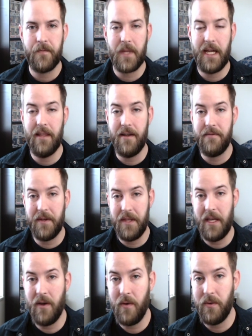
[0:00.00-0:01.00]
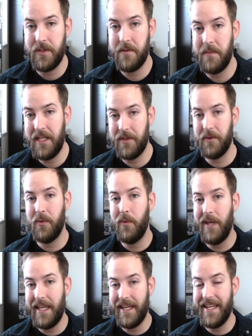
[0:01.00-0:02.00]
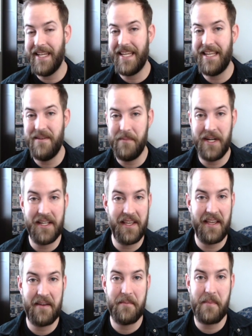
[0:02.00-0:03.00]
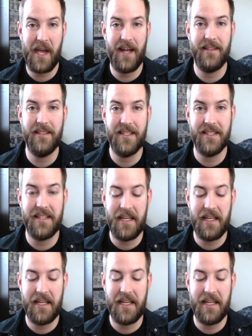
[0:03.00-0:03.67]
I love how they go to meet the Queen in Buckingham Palace,